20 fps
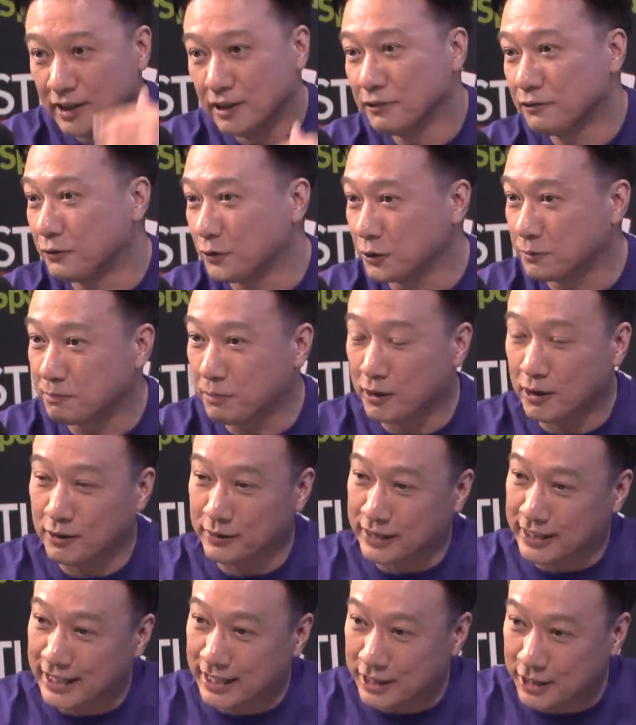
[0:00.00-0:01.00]
Football,
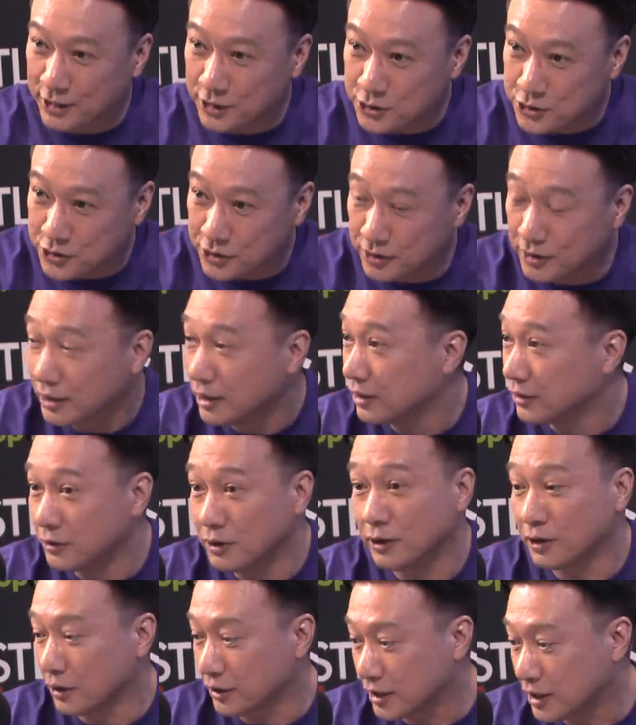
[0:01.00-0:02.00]
they get injured.
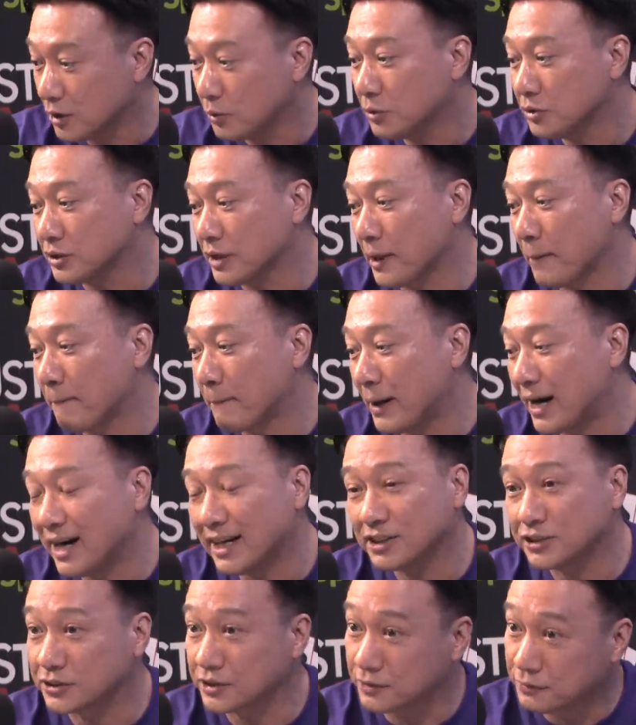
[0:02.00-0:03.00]
No, no, he was a
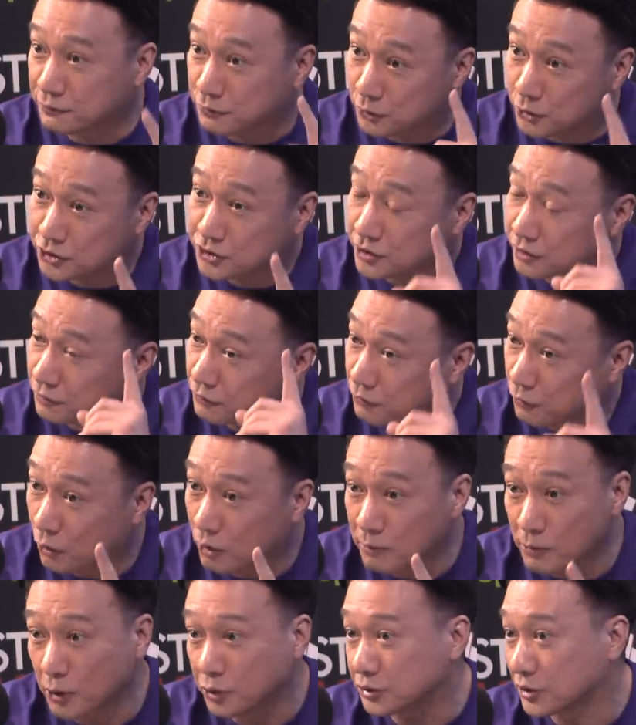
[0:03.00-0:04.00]
boxer first and
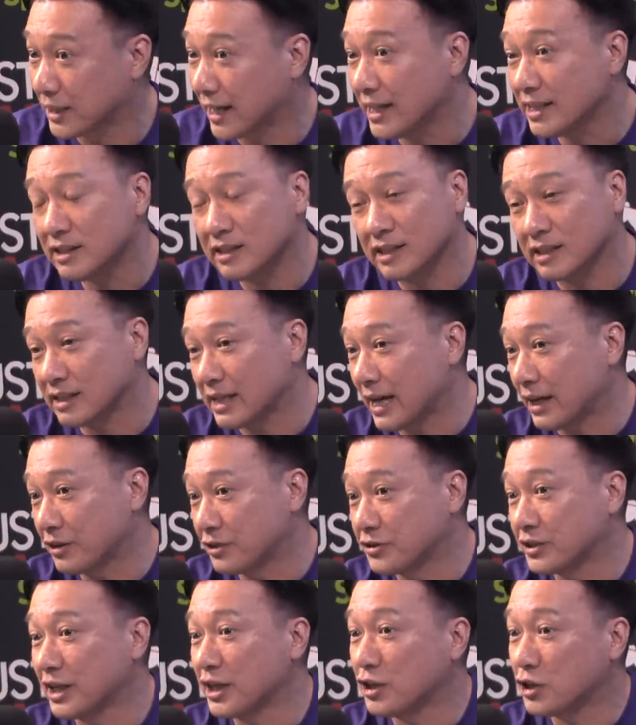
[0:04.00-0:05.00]
foremost. And I think that
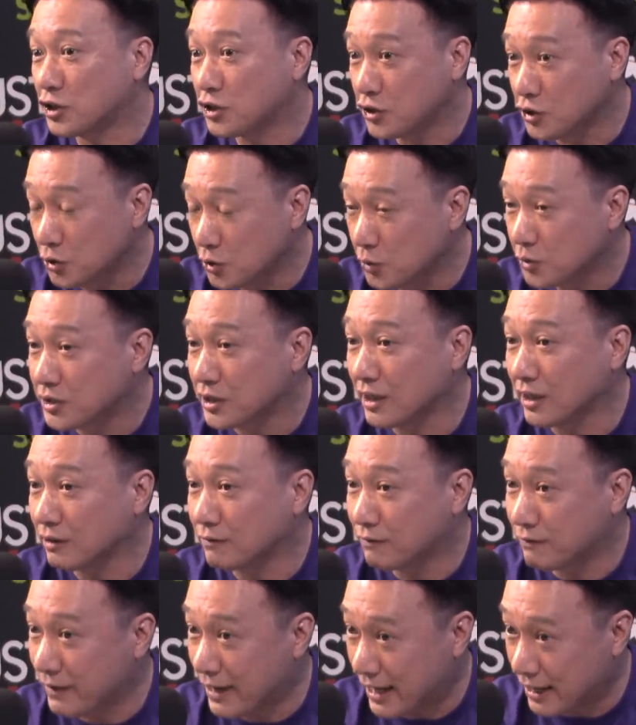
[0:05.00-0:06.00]
is a huge
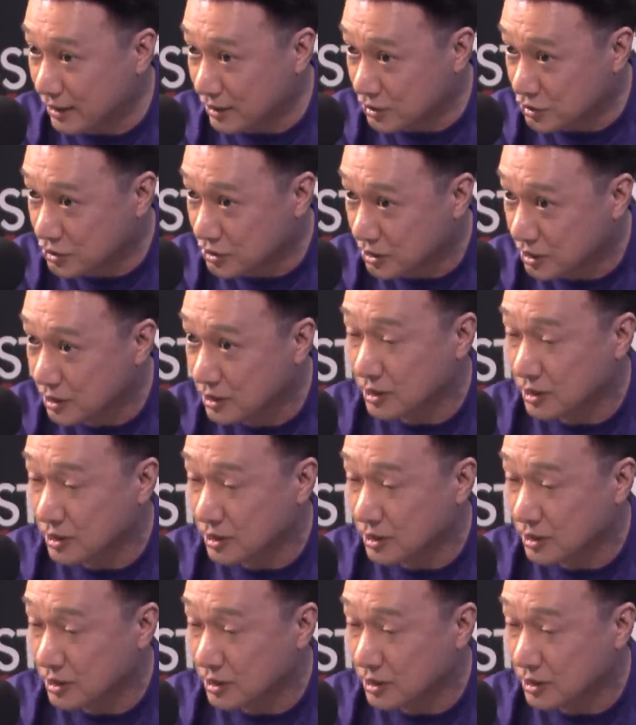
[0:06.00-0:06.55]
advantage. It